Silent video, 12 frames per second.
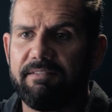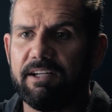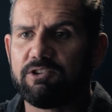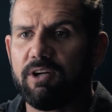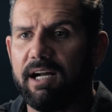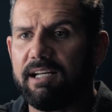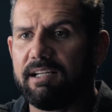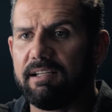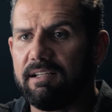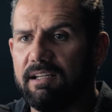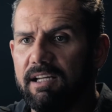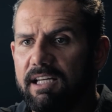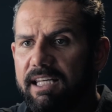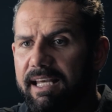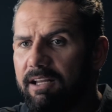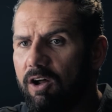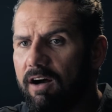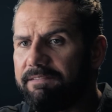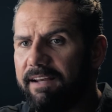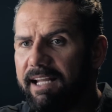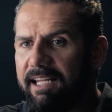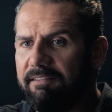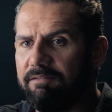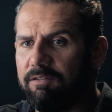if they're trying to kill off
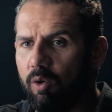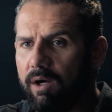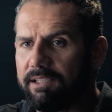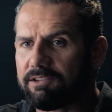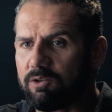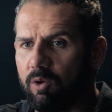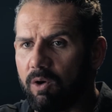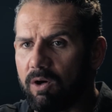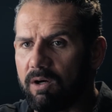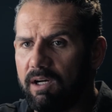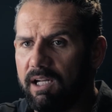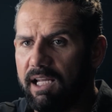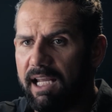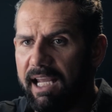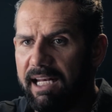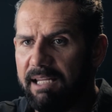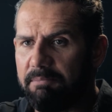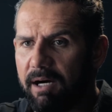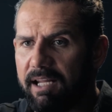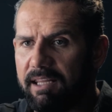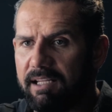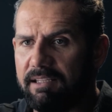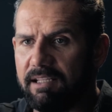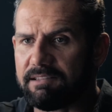any voice or
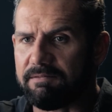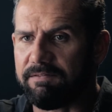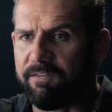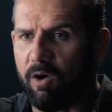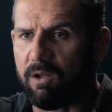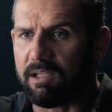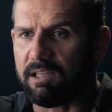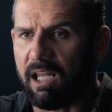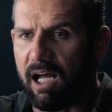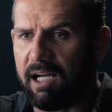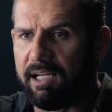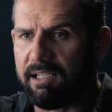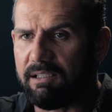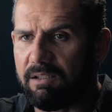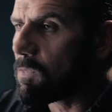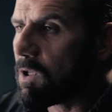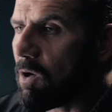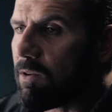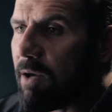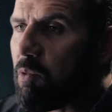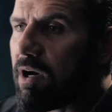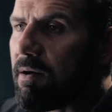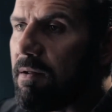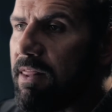anybody that doesn't fall in line, they
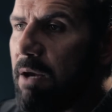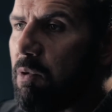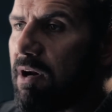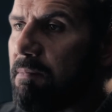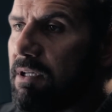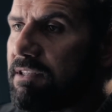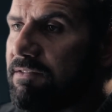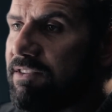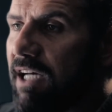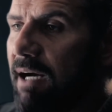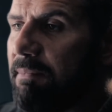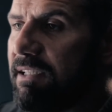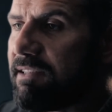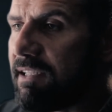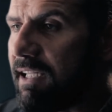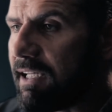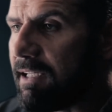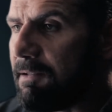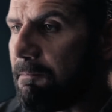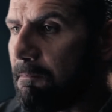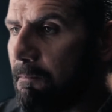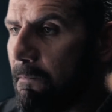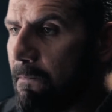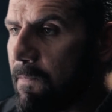want a bunch of zombies that they can,
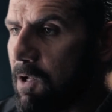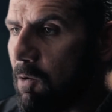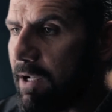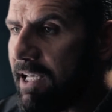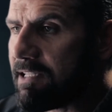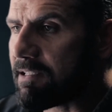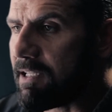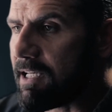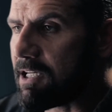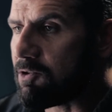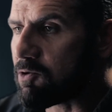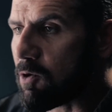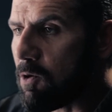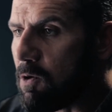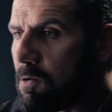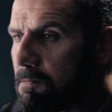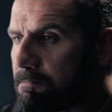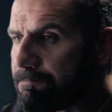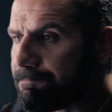easily control,